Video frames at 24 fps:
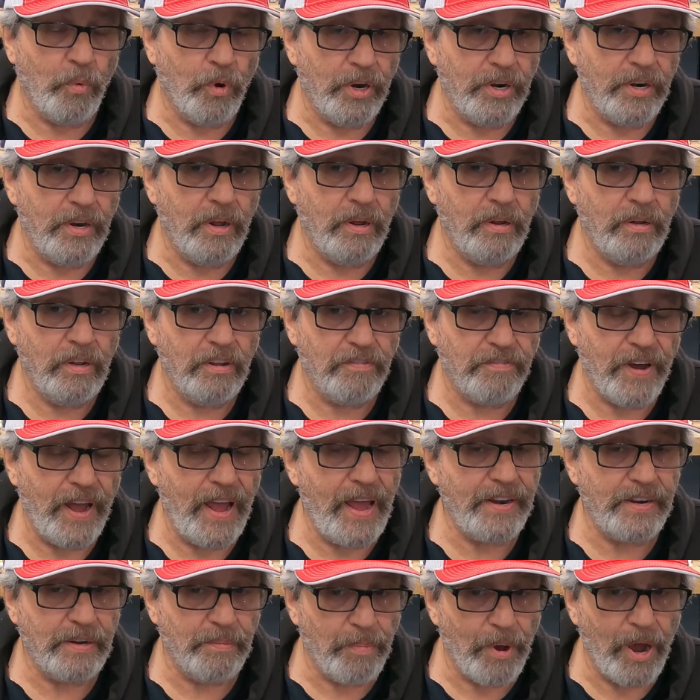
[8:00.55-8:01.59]
would, if I
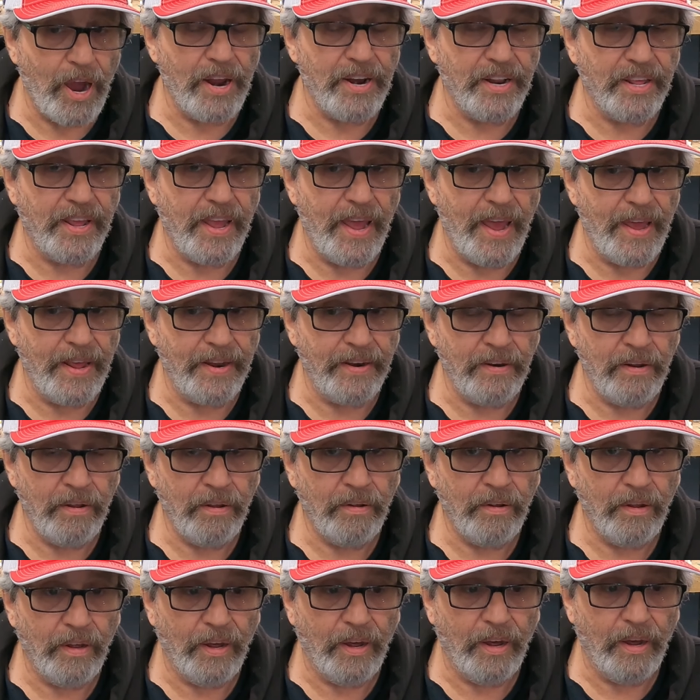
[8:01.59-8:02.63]
had to buy it again,
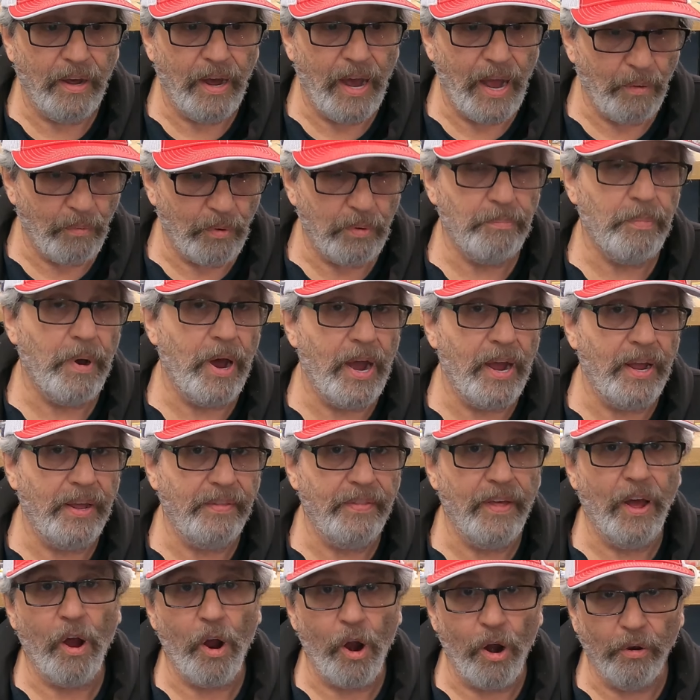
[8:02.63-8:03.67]
uh, I would buy
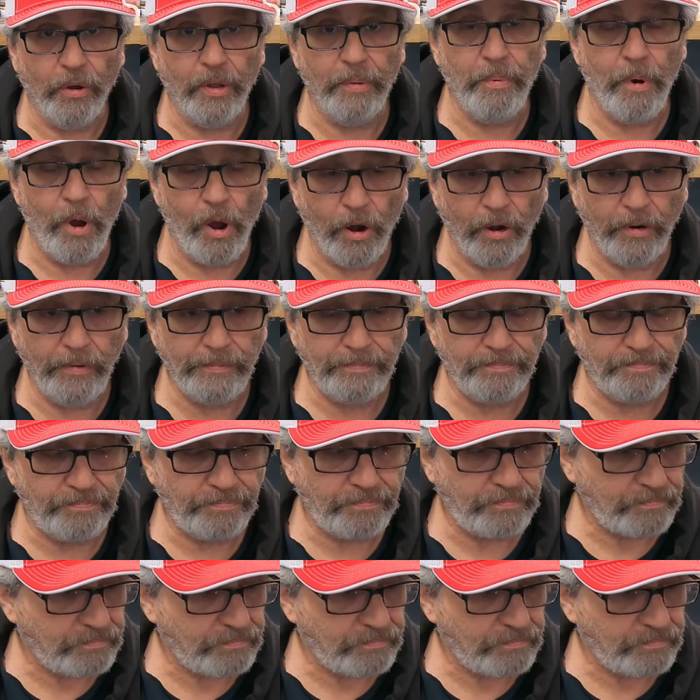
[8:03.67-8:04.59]
the Harley part.